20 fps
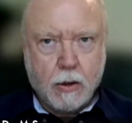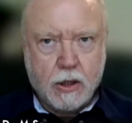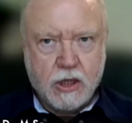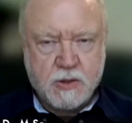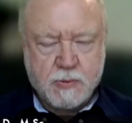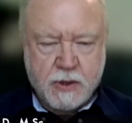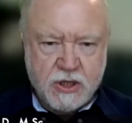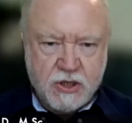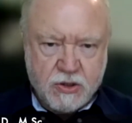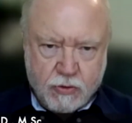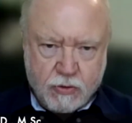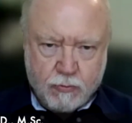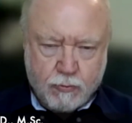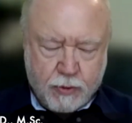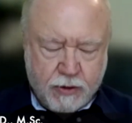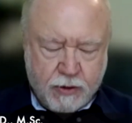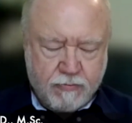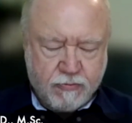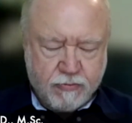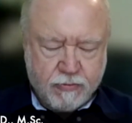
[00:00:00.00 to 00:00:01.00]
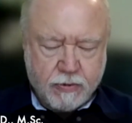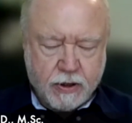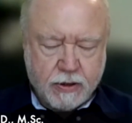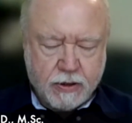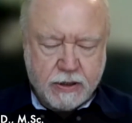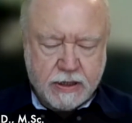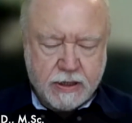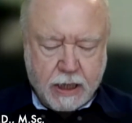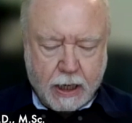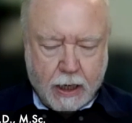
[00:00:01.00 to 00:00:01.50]
it's been been
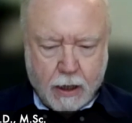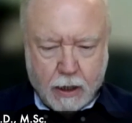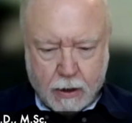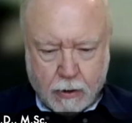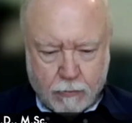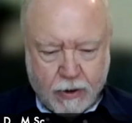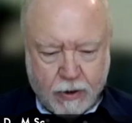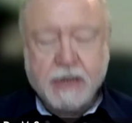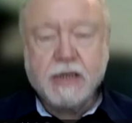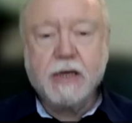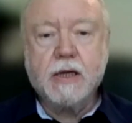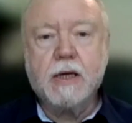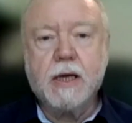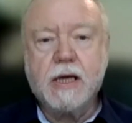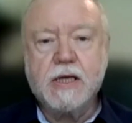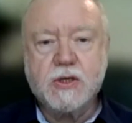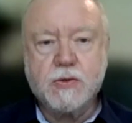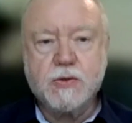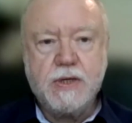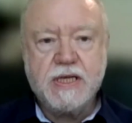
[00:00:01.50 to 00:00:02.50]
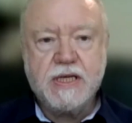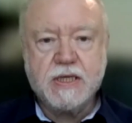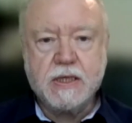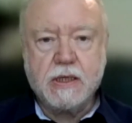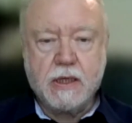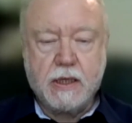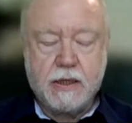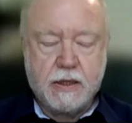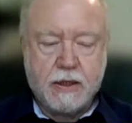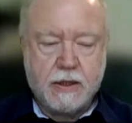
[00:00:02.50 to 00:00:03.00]
uh, recognized
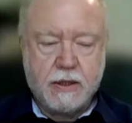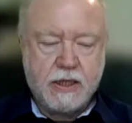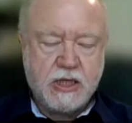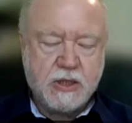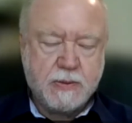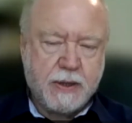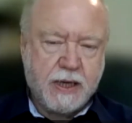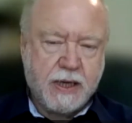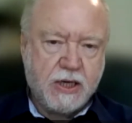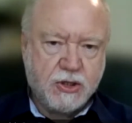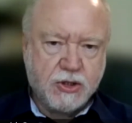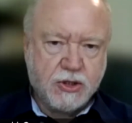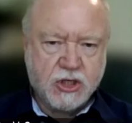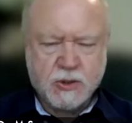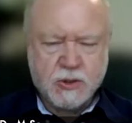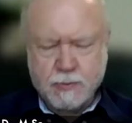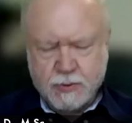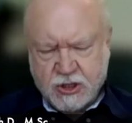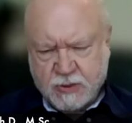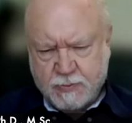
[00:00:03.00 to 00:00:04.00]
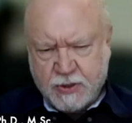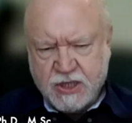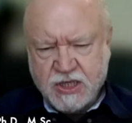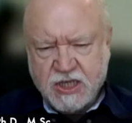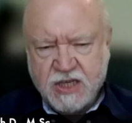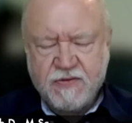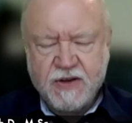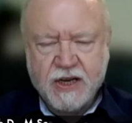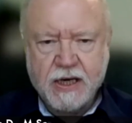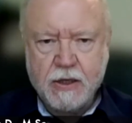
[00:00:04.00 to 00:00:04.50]
recently that these patients,
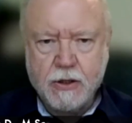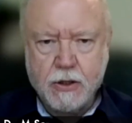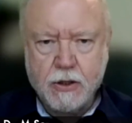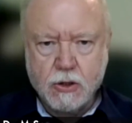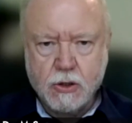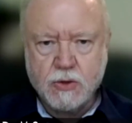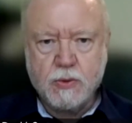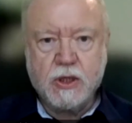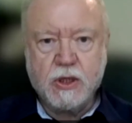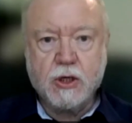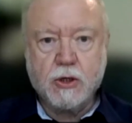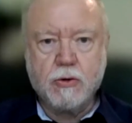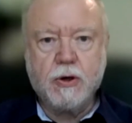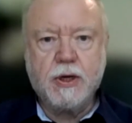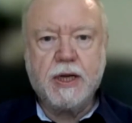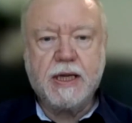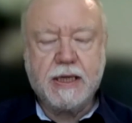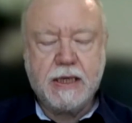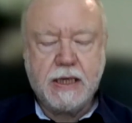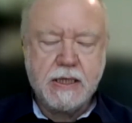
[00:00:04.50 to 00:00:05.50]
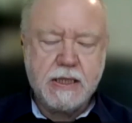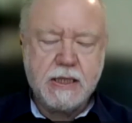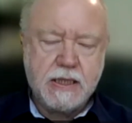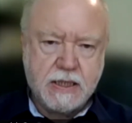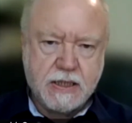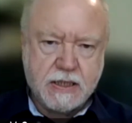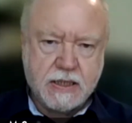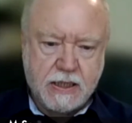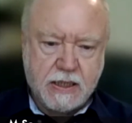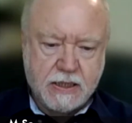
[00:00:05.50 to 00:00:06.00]
specifically those with chronic kidney
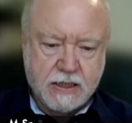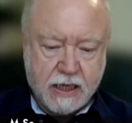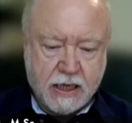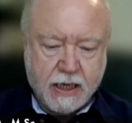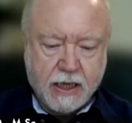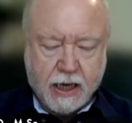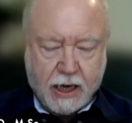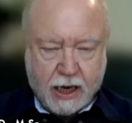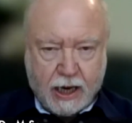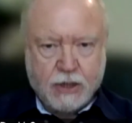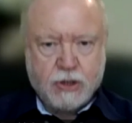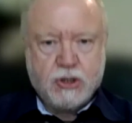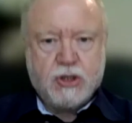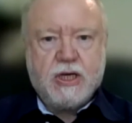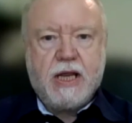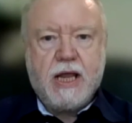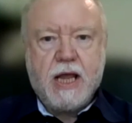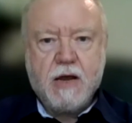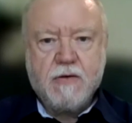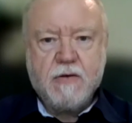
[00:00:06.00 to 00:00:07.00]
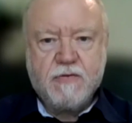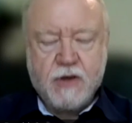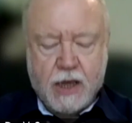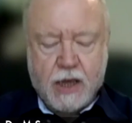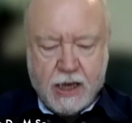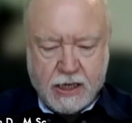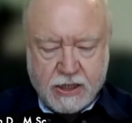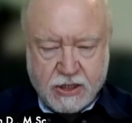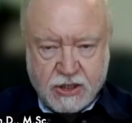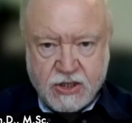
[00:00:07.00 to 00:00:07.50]
disease, actually have
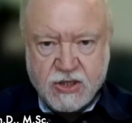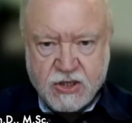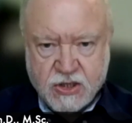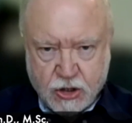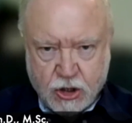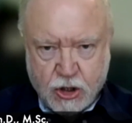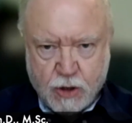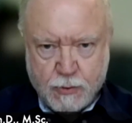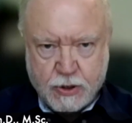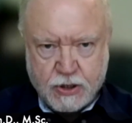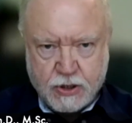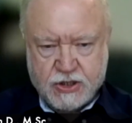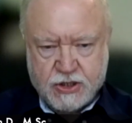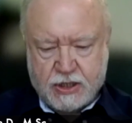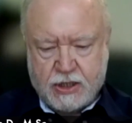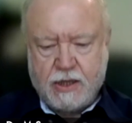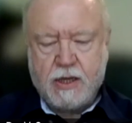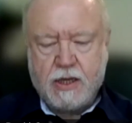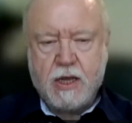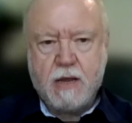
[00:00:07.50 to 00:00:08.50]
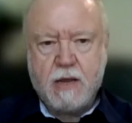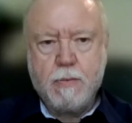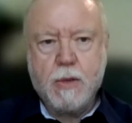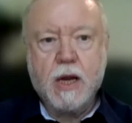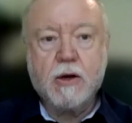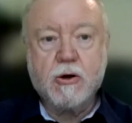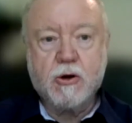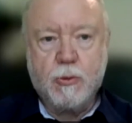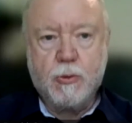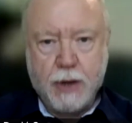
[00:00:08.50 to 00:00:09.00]
a disturbance in their
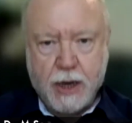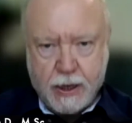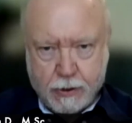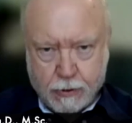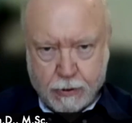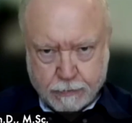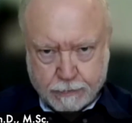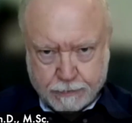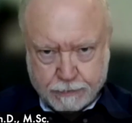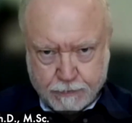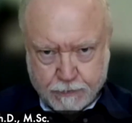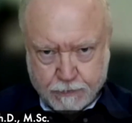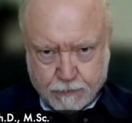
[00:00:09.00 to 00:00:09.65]
microbiome,